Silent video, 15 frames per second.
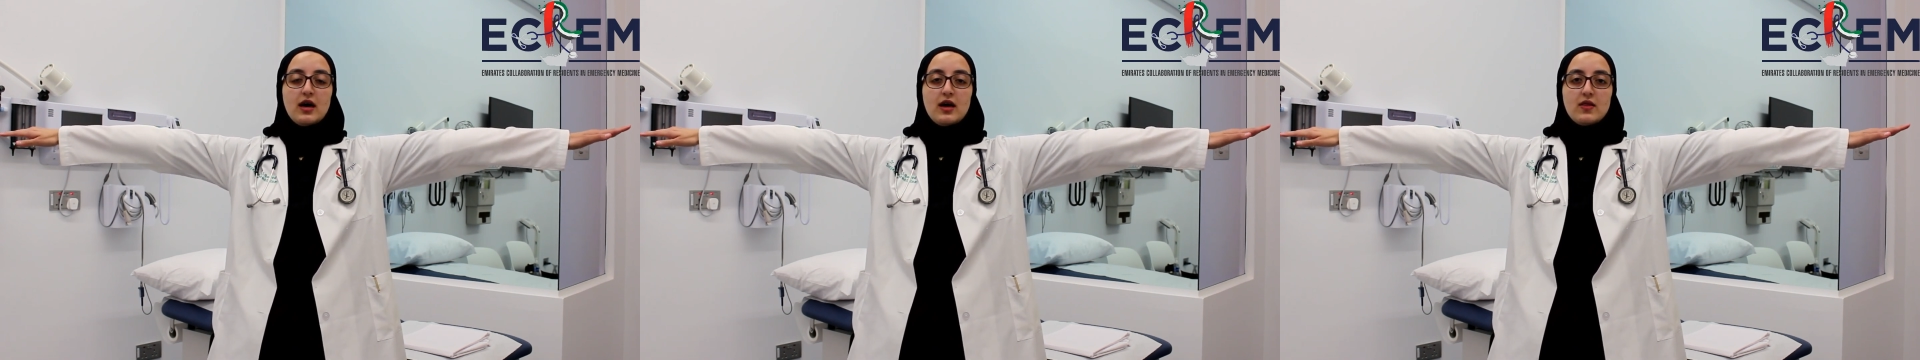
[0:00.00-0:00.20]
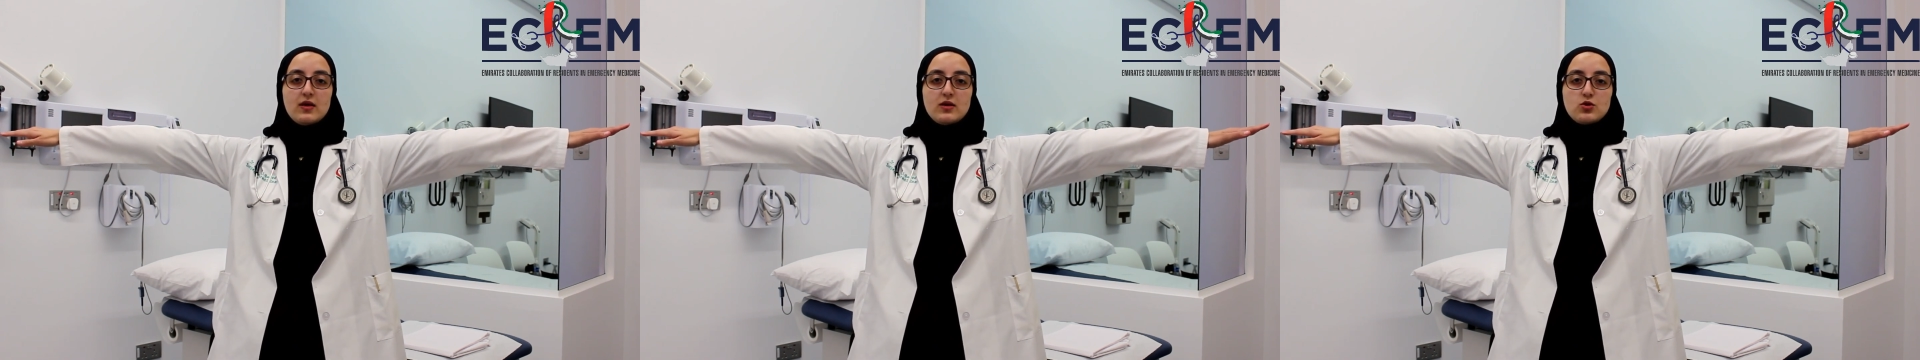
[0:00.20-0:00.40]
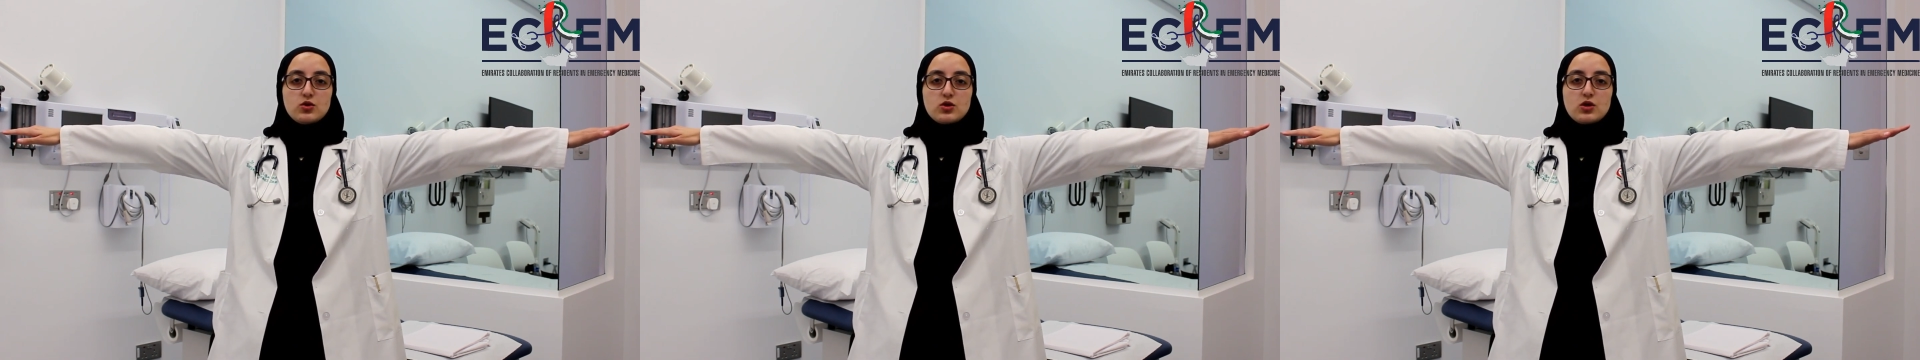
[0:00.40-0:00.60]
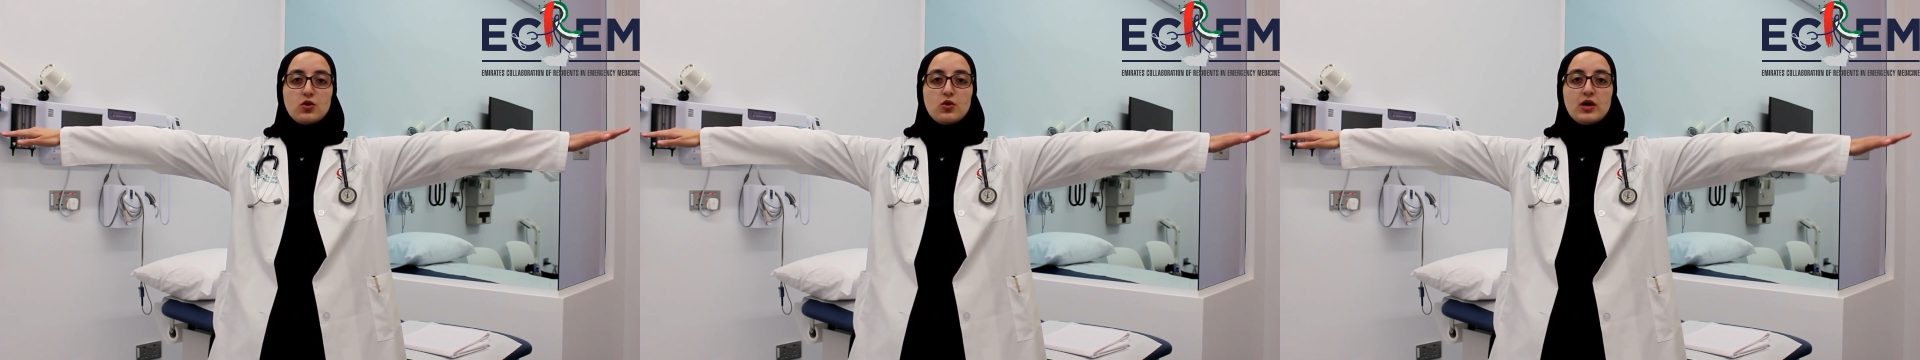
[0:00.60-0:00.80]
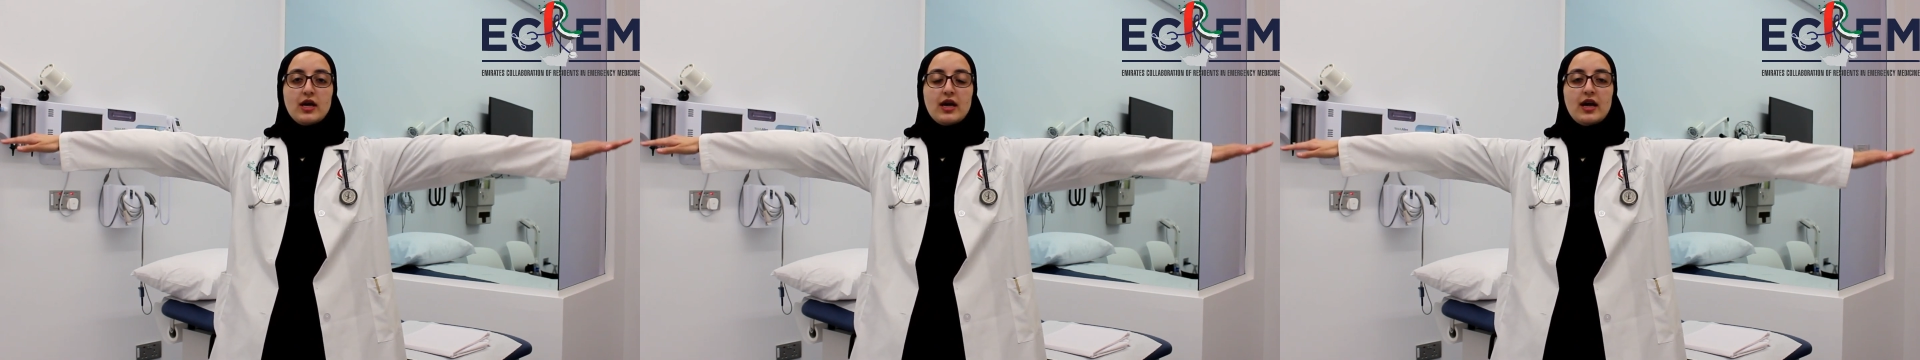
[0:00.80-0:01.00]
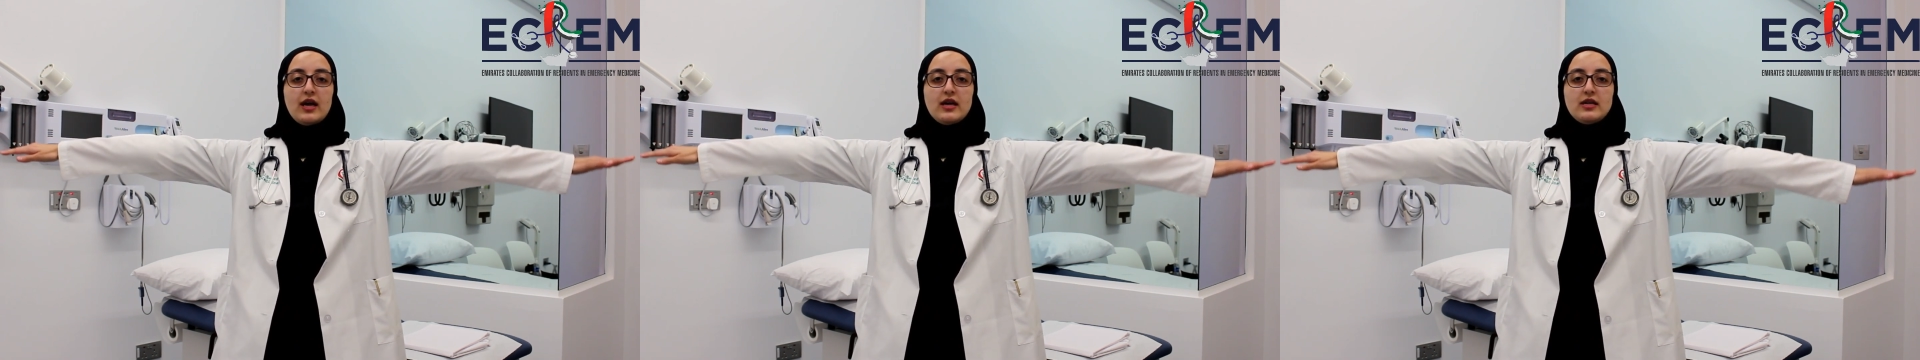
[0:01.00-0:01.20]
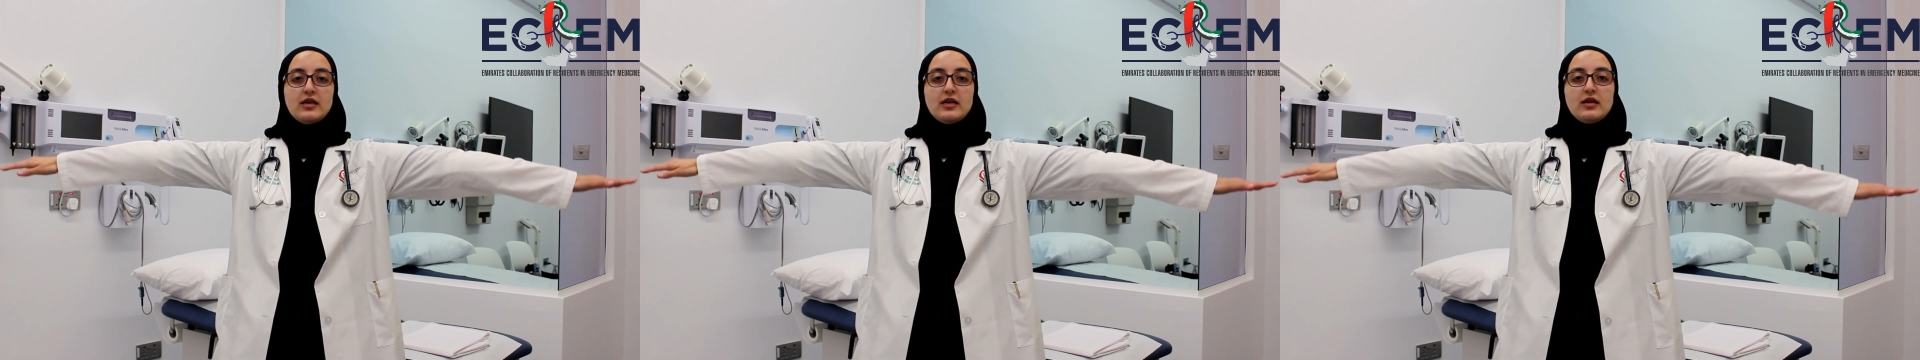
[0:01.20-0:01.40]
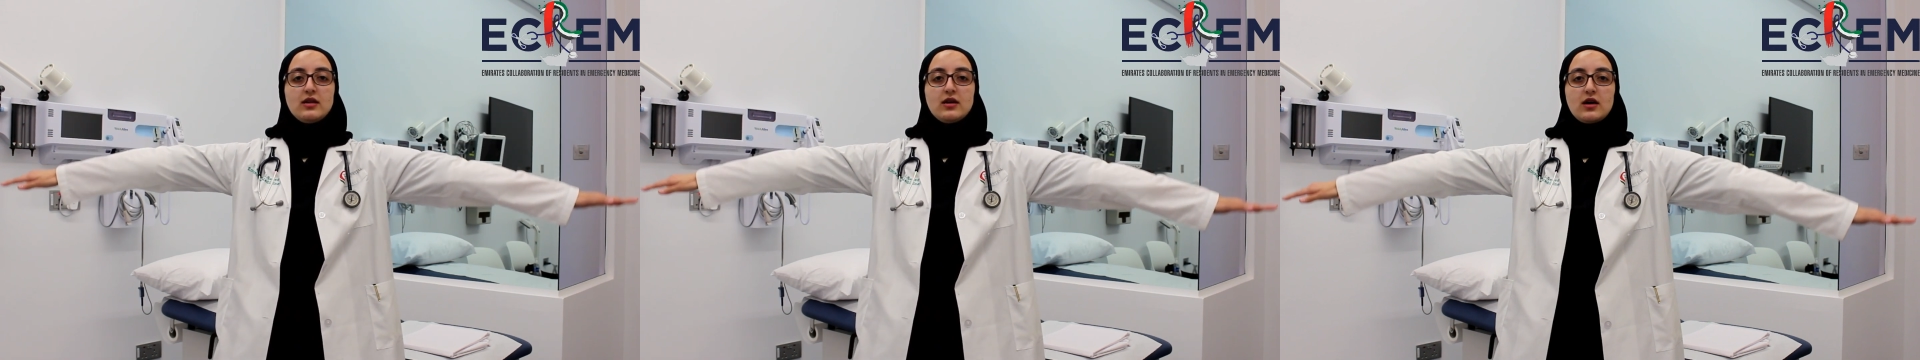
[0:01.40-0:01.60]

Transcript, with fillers: and then to slowly AD